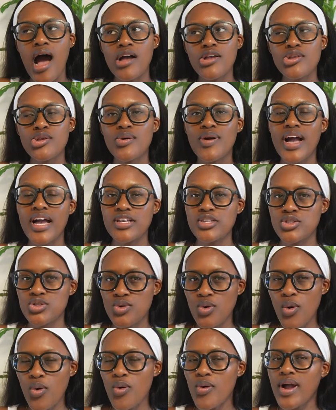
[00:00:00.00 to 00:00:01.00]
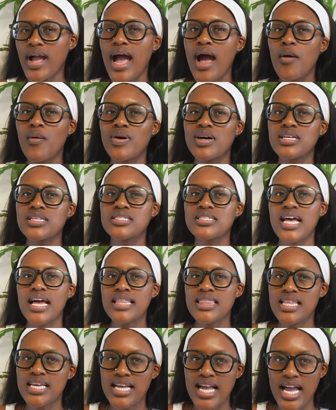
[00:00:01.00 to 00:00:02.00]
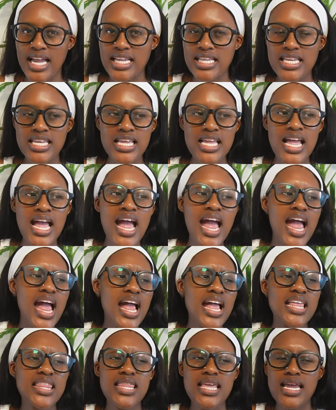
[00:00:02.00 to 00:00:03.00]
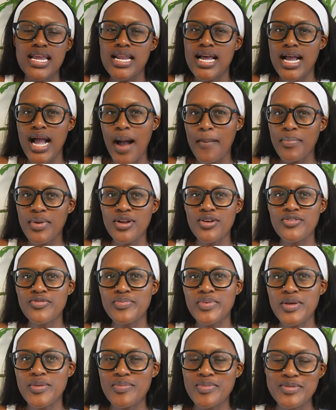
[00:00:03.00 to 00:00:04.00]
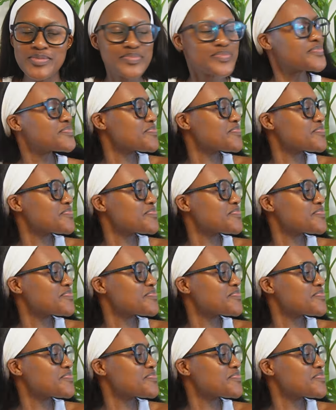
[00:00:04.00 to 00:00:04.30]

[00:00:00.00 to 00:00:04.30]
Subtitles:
you guys saw her. I was at the gynae, and then a couple of people,